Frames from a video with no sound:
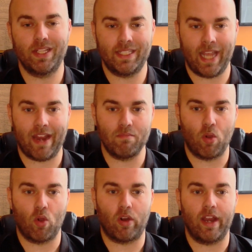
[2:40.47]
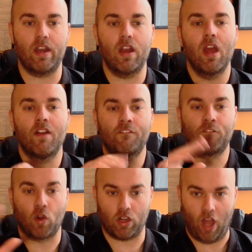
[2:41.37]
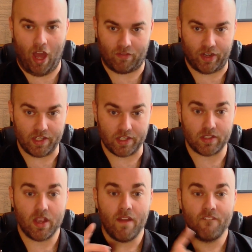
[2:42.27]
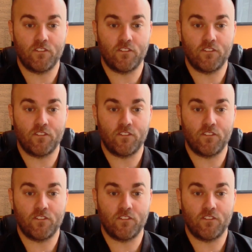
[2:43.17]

put Dan Moore in for a lot of reasons.